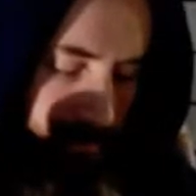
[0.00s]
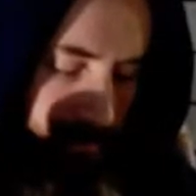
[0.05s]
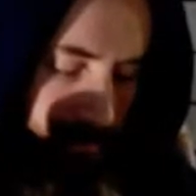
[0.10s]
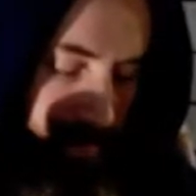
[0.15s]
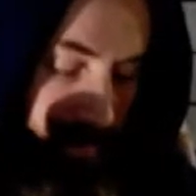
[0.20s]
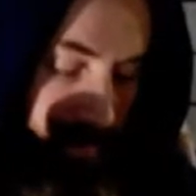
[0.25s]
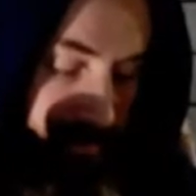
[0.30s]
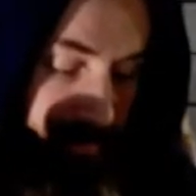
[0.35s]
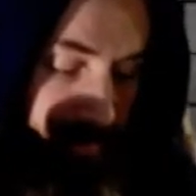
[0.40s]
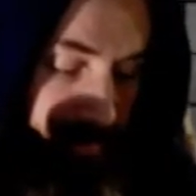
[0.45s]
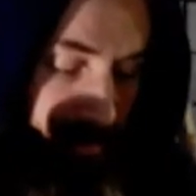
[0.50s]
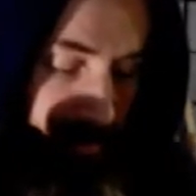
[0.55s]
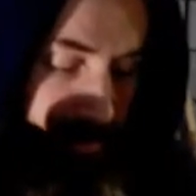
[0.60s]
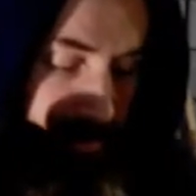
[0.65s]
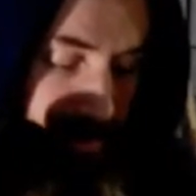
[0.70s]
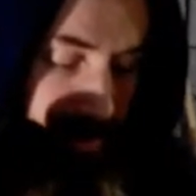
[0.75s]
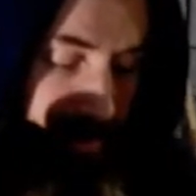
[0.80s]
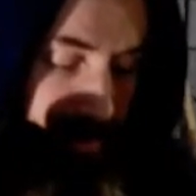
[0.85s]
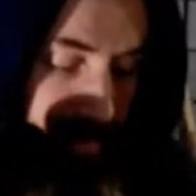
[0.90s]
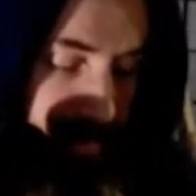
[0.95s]
But still, would you
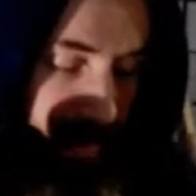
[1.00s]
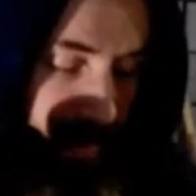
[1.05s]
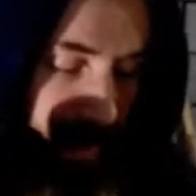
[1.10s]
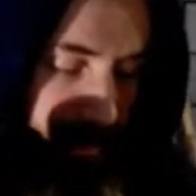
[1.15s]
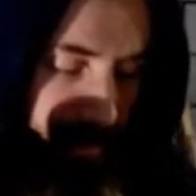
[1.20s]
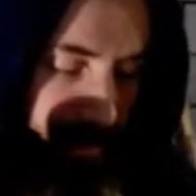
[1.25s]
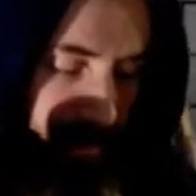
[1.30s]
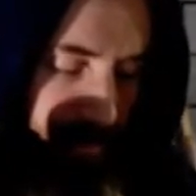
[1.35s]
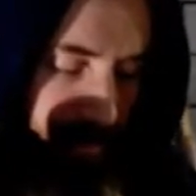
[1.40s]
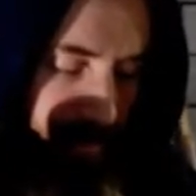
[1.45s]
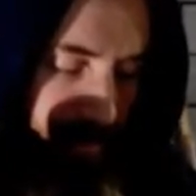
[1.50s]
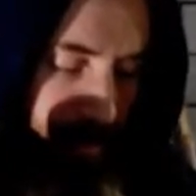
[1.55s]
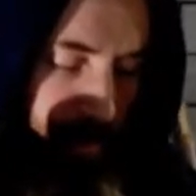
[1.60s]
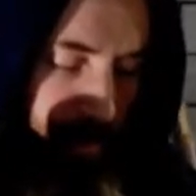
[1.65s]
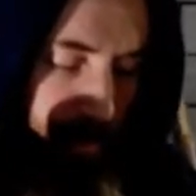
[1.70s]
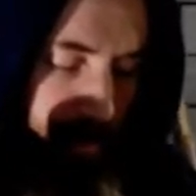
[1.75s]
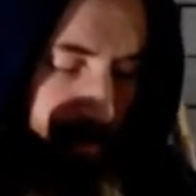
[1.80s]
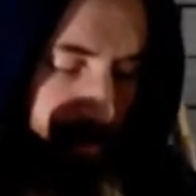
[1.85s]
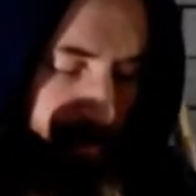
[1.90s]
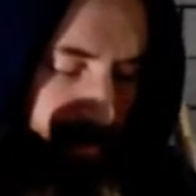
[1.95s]
call that happy or
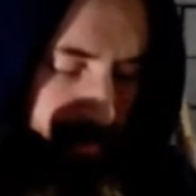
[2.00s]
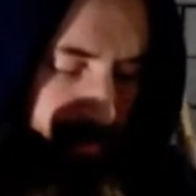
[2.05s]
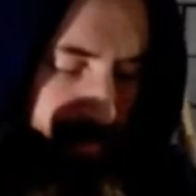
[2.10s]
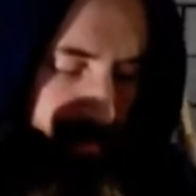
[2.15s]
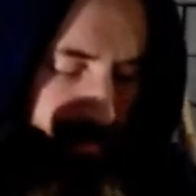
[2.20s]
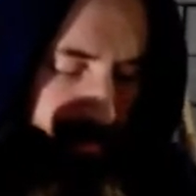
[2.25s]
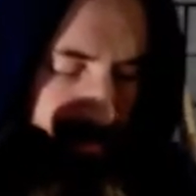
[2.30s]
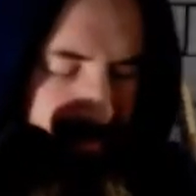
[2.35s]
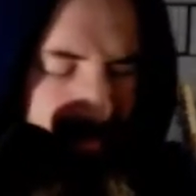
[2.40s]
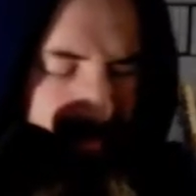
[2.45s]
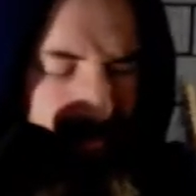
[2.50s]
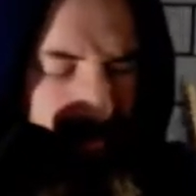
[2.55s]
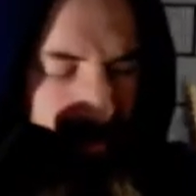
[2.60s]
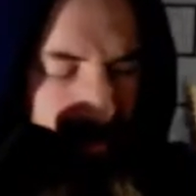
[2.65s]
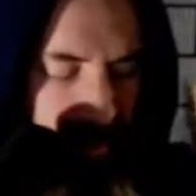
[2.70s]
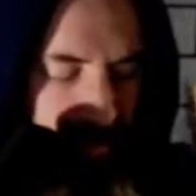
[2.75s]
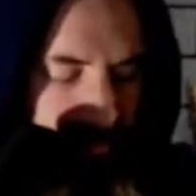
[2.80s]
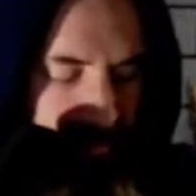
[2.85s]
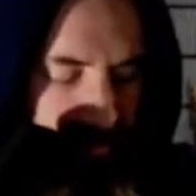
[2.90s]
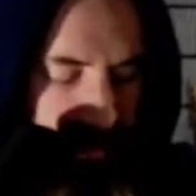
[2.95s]
cool? What do you think? That's definitely
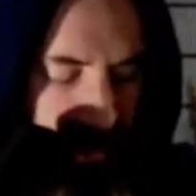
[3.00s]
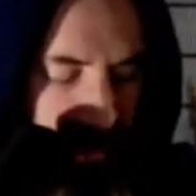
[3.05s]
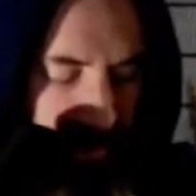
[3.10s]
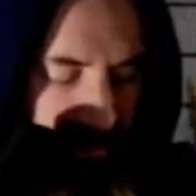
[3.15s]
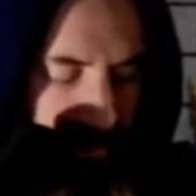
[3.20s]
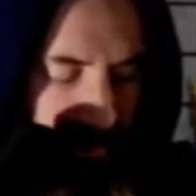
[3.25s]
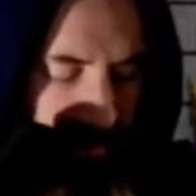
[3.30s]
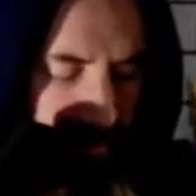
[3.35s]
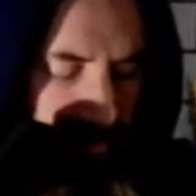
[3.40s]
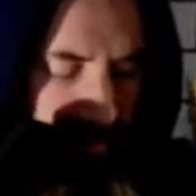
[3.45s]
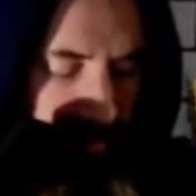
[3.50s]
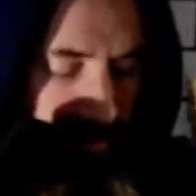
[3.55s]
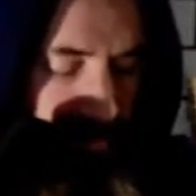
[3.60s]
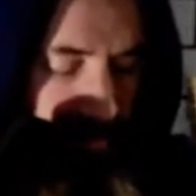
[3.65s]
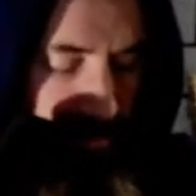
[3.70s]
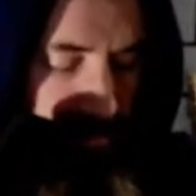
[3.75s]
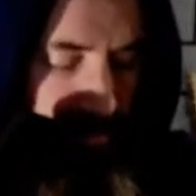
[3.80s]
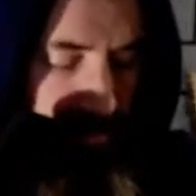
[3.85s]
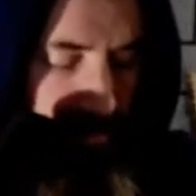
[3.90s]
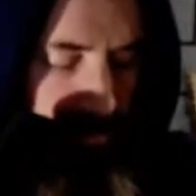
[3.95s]
not sad, right?
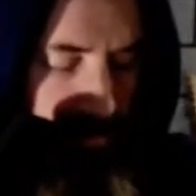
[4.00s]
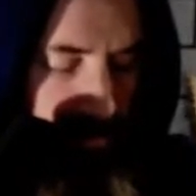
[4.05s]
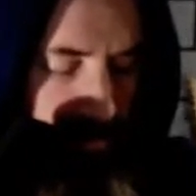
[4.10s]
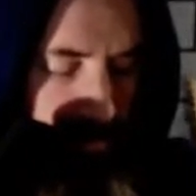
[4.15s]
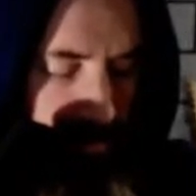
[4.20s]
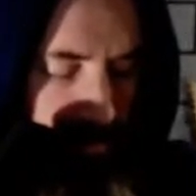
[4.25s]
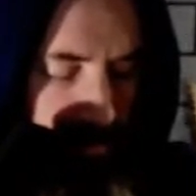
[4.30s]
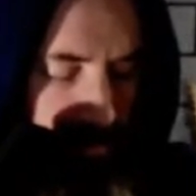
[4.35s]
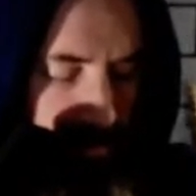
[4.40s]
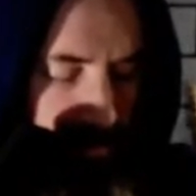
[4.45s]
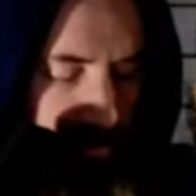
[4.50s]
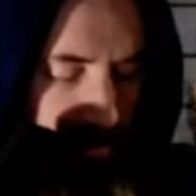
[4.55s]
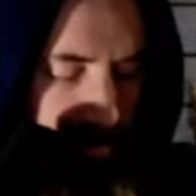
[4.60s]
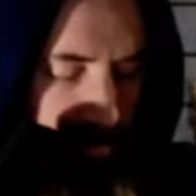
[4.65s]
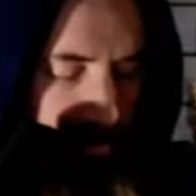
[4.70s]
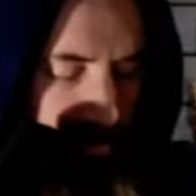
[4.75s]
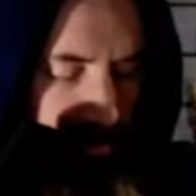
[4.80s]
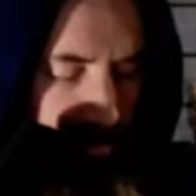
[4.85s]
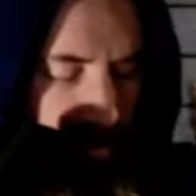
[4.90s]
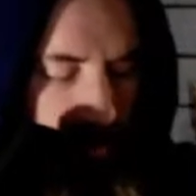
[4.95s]

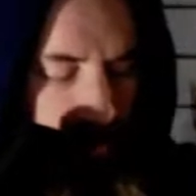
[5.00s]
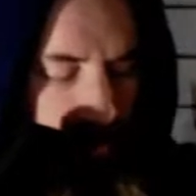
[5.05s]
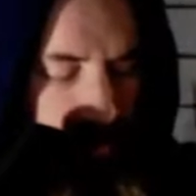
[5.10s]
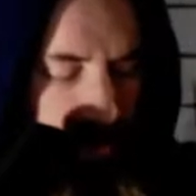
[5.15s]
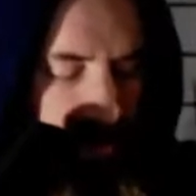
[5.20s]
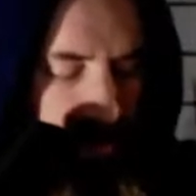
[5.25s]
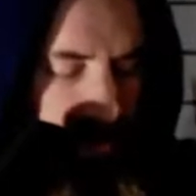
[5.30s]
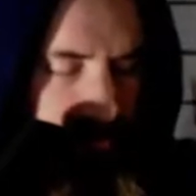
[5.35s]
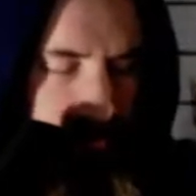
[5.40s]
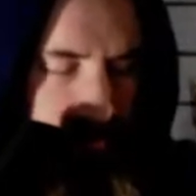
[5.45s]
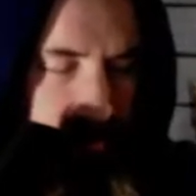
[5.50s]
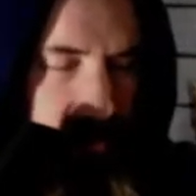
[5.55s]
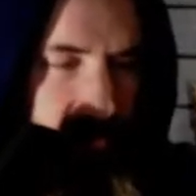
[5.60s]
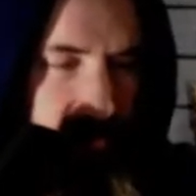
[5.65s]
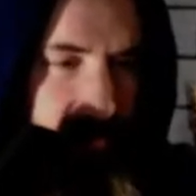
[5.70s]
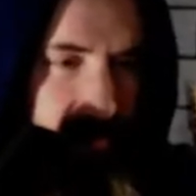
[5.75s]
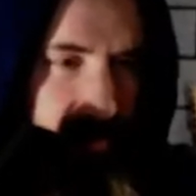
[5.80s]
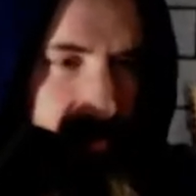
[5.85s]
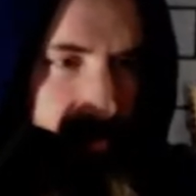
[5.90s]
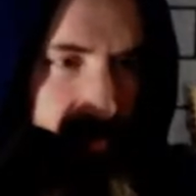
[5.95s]
Maybe it kind of has a bit of a
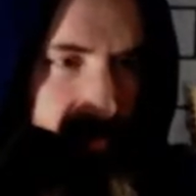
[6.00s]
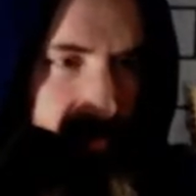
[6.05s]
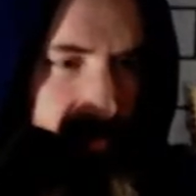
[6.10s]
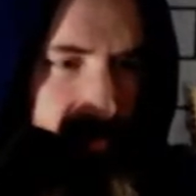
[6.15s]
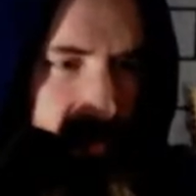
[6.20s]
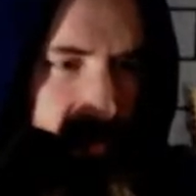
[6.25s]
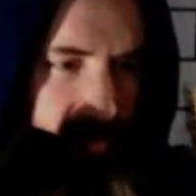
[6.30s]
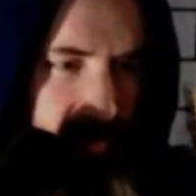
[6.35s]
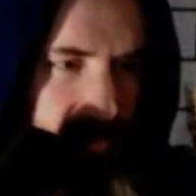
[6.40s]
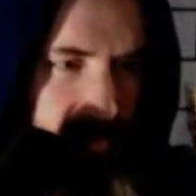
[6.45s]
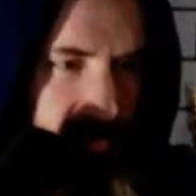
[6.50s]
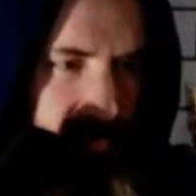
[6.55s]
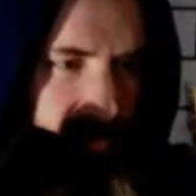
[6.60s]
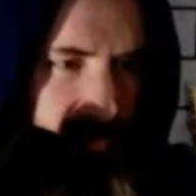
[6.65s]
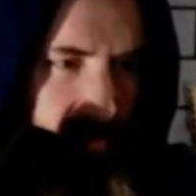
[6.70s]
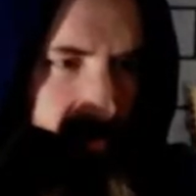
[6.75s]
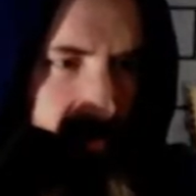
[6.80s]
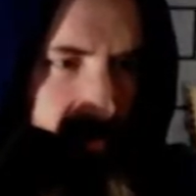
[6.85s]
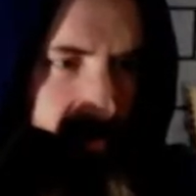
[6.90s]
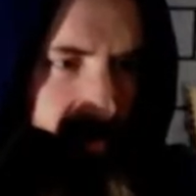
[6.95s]
dark tendency to it.